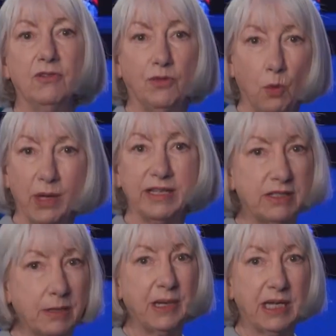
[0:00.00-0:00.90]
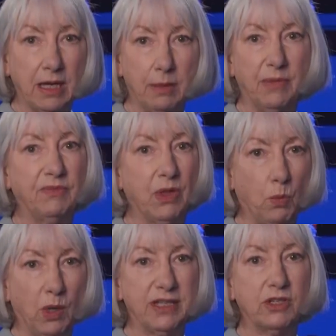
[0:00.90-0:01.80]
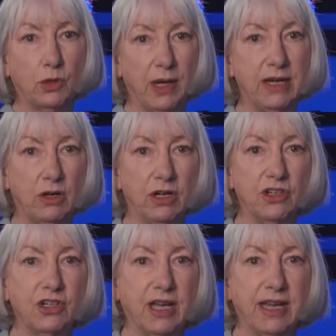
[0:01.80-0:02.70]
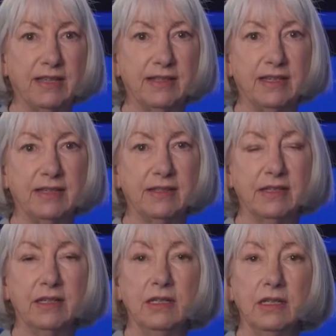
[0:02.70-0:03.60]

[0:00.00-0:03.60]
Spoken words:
for what to become of the once great archdiocese.